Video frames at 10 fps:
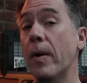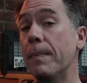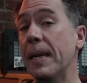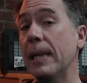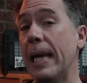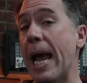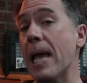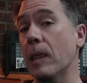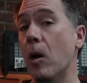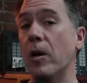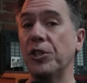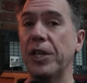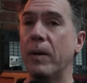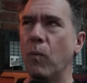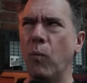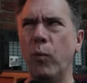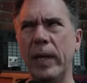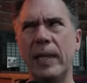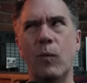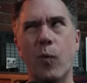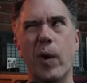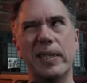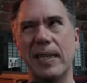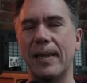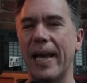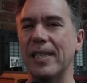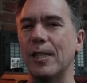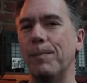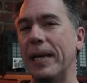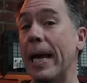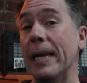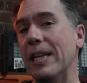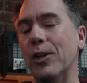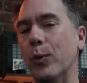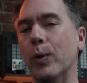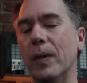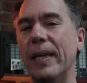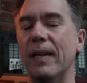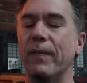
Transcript: Now, admittedly, at launch, it really wasn't that spaghetti noodly.